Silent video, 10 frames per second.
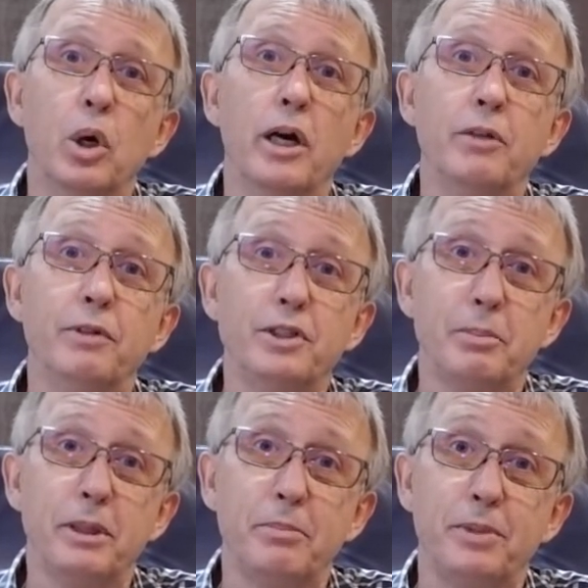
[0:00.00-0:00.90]
and
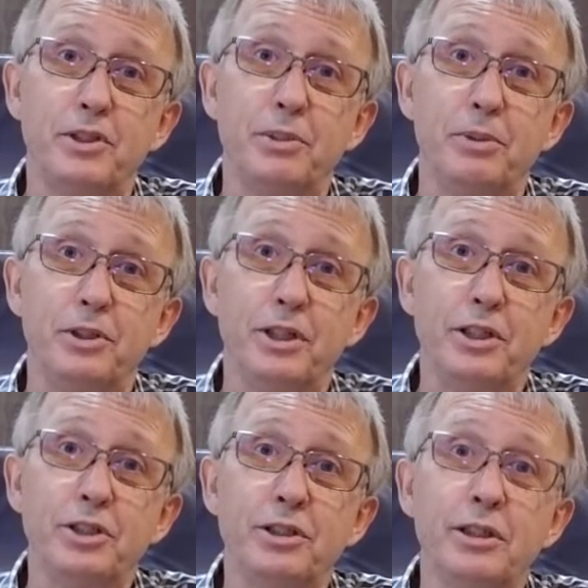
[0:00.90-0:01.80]
visible
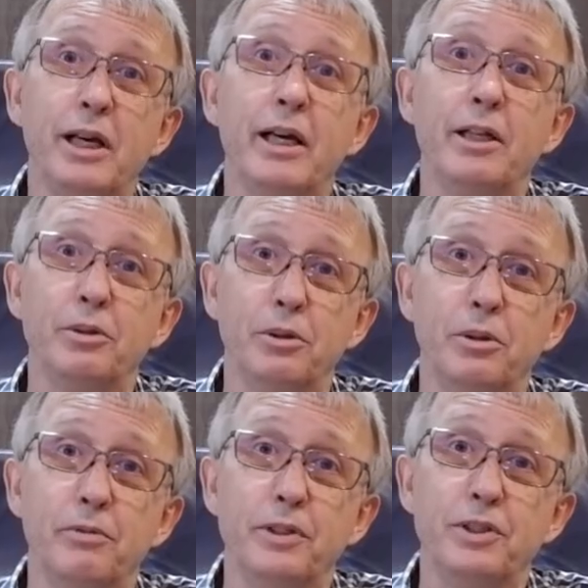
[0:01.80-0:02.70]
precipitation and
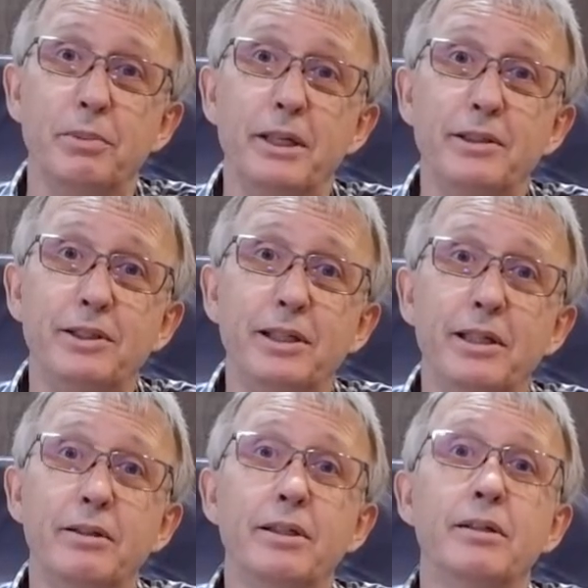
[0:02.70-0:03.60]
or visibility